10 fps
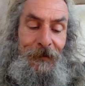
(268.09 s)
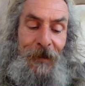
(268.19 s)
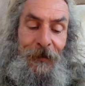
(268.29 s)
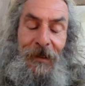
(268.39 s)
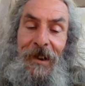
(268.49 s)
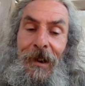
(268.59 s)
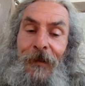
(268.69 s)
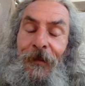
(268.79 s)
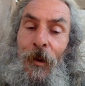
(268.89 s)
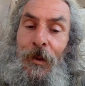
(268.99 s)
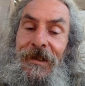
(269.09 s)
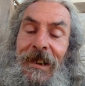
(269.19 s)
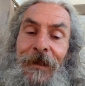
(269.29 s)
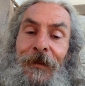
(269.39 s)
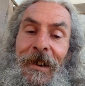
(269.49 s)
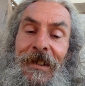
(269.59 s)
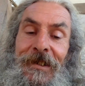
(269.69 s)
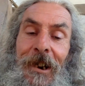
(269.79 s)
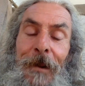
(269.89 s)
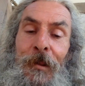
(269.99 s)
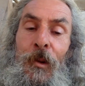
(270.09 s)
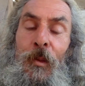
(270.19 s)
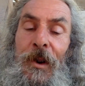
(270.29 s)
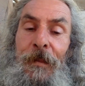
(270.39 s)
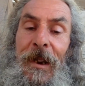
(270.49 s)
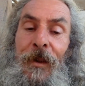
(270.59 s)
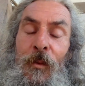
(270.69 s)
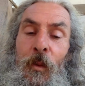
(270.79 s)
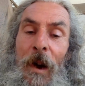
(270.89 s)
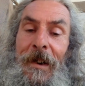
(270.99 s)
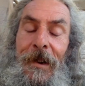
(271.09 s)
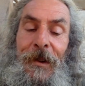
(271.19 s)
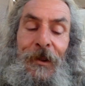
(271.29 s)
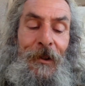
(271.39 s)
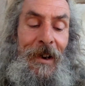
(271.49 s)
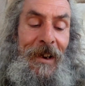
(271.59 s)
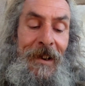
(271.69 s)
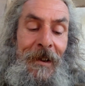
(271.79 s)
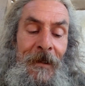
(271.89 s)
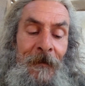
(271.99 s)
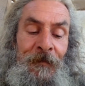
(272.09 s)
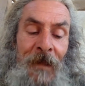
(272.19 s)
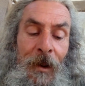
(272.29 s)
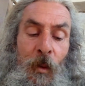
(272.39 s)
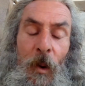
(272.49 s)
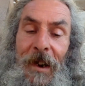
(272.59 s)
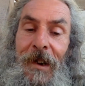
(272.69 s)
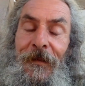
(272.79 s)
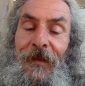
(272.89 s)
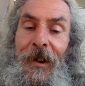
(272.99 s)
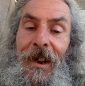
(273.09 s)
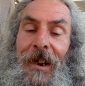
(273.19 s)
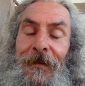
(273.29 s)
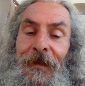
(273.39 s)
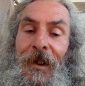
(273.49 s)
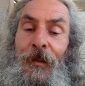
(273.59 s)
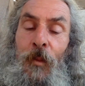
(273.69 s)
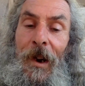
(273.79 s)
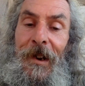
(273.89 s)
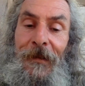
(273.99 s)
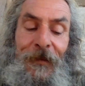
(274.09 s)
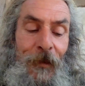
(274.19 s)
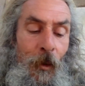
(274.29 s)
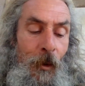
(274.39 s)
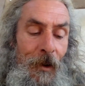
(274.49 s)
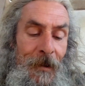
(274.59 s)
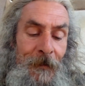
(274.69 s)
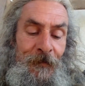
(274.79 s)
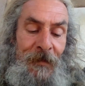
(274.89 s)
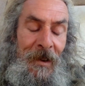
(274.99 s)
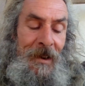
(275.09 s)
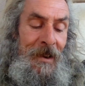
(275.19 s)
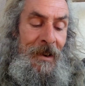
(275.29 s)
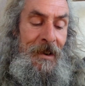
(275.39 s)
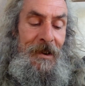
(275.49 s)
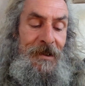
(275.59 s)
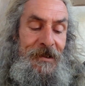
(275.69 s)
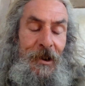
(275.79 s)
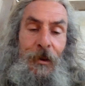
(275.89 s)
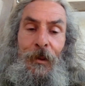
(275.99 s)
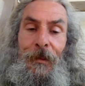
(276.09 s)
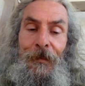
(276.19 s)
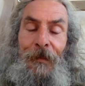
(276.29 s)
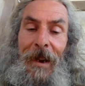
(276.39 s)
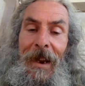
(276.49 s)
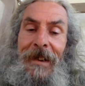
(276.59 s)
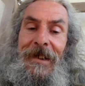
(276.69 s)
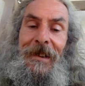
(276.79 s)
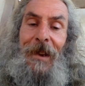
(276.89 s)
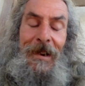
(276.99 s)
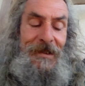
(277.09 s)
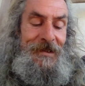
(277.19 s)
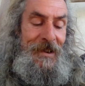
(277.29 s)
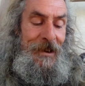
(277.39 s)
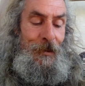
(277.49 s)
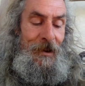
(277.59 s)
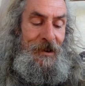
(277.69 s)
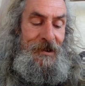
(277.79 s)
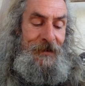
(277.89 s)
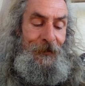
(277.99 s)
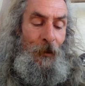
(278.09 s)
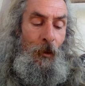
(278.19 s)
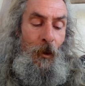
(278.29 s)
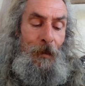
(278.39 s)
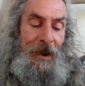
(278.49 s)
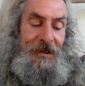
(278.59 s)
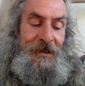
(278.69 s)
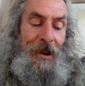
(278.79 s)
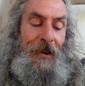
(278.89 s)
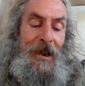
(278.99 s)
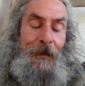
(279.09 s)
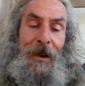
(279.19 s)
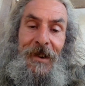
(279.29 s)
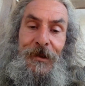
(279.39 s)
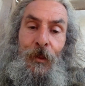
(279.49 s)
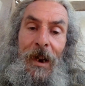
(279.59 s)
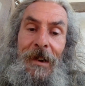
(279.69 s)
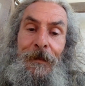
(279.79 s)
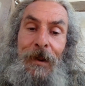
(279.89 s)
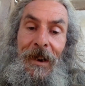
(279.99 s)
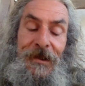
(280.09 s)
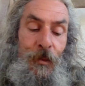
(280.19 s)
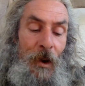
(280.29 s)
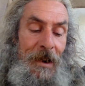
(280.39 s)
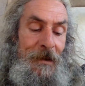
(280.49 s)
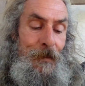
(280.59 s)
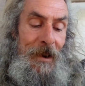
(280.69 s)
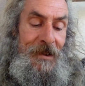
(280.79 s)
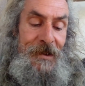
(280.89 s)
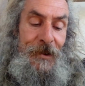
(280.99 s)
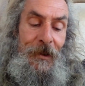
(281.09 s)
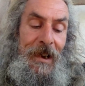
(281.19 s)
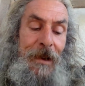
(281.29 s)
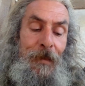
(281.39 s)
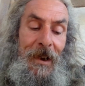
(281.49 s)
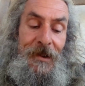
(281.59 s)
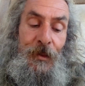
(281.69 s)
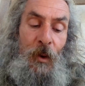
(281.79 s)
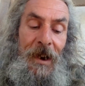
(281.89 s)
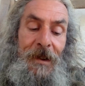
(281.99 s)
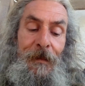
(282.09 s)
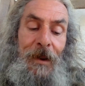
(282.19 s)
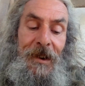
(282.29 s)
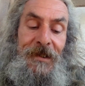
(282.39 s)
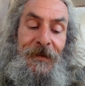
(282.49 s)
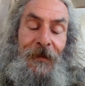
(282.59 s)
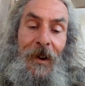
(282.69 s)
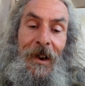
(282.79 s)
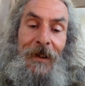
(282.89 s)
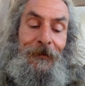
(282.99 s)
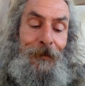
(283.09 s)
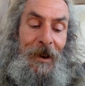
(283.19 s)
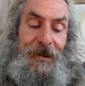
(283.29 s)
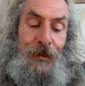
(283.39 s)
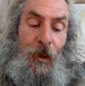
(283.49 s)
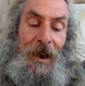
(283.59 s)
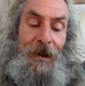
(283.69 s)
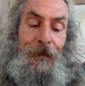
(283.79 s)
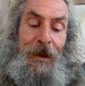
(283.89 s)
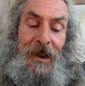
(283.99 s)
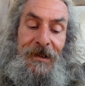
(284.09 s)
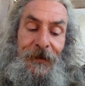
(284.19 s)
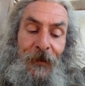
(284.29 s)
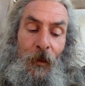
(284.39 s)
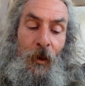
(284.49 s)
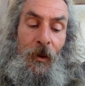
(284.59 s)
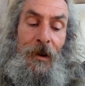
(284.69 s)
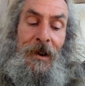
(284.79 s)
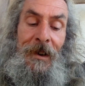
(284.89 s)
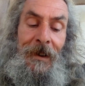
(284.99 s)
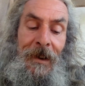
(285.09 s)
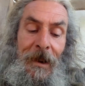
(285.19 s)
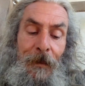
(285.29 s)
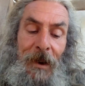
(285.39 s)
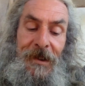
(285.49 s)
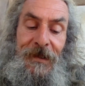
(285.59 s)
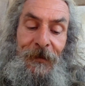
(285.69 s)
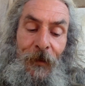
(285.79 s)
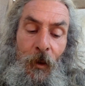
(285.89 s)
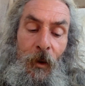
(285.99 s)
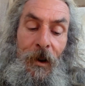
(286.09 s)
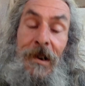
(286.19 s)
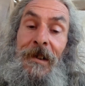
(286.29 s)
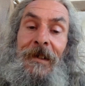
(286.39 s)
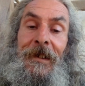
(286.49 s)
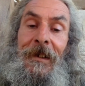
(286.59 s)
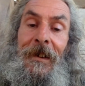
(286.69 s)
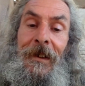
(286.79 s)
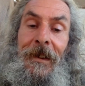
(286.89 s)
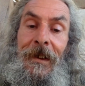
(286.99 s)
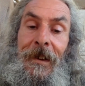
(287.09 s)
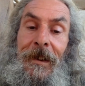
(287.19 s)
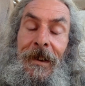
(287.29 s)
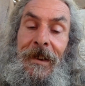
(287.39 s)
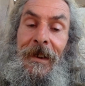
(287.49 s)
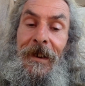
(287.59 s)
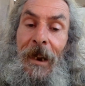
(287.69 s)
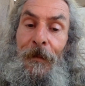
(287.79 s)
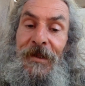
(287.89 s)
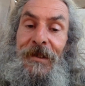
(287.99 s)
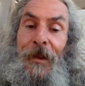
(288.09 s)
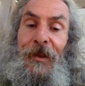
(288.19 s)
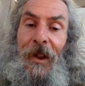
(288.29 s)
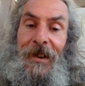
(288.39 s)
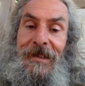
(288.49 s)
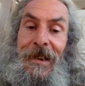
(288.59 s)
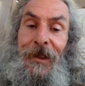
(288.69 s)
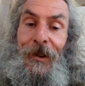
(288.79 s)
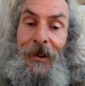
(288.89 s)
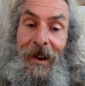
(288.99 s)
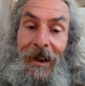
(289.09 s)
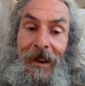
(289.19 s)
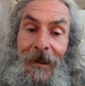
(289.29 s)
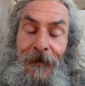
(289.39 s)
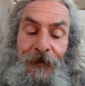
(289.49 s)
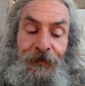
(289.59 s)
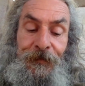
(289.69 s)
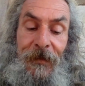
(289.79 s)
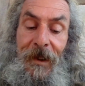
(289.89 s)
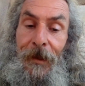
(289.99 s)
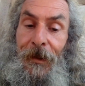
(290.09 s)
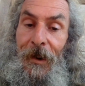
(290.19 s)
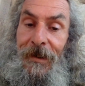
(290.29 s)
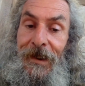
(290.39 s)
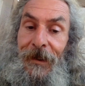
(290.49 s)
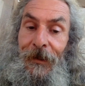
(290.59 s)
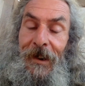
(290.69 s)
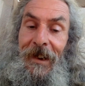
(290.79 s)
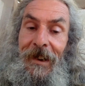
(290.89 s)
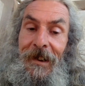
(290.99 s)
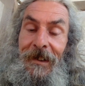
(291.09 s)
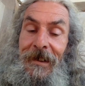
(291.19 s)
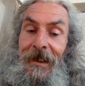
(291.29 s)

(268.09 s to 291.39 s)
15, and 14, for example, would be 1 and 3, 1 and 5, and 1 and 4. So adding that sequence, 4 plus 9 plus 1 plus 1 plus 3 plus 1 plus 5 plus 1 plus 4 plus 4 comes to 33. 33